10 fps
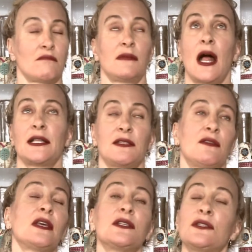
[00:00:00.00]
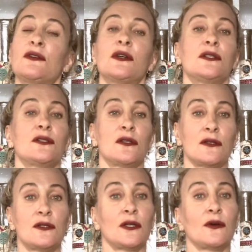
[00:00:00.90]
Lots of things you
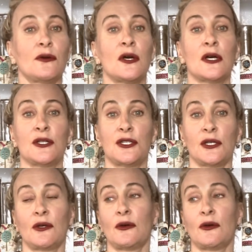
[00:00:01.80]
can do to